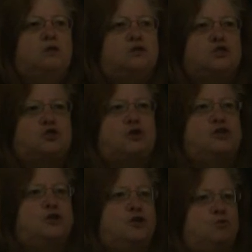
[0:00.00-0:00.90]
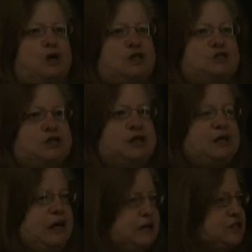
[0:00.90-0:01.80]
Circular
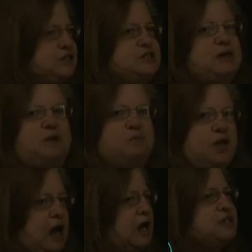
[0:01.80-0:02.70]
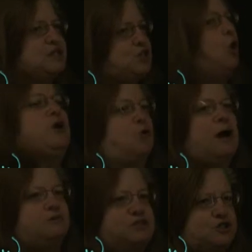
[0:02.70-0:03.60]
reasoning, as its name implies, is going
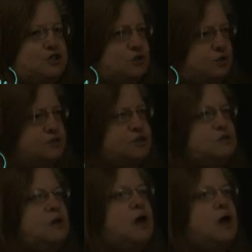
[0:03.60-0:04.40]
around in circles.